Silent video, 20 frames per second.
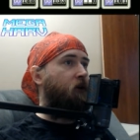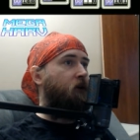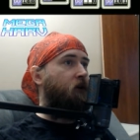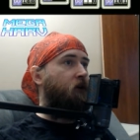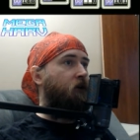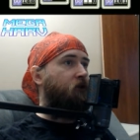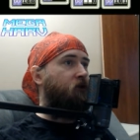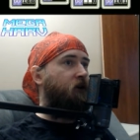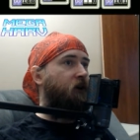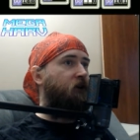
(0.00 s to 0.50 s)

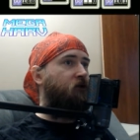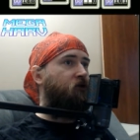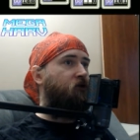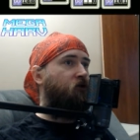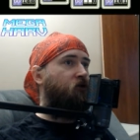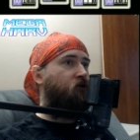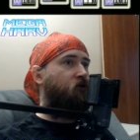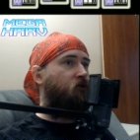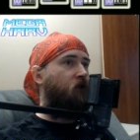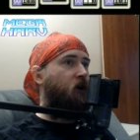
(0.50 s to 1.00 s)
So let's
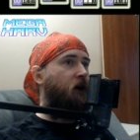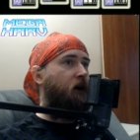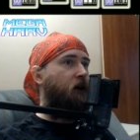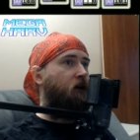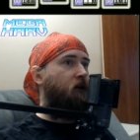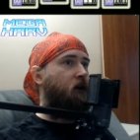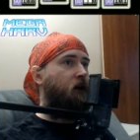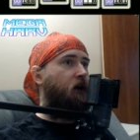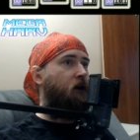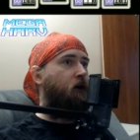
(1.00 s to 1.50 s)
just try
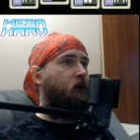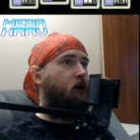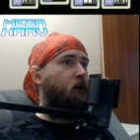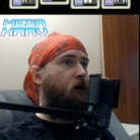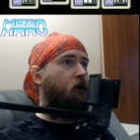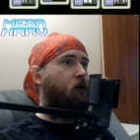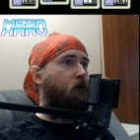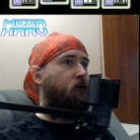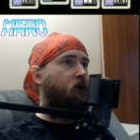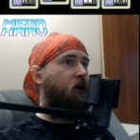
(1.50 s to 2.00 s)
our luck
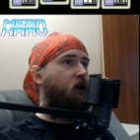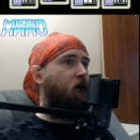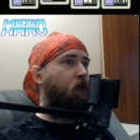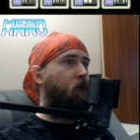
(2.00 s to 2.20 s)
here. With any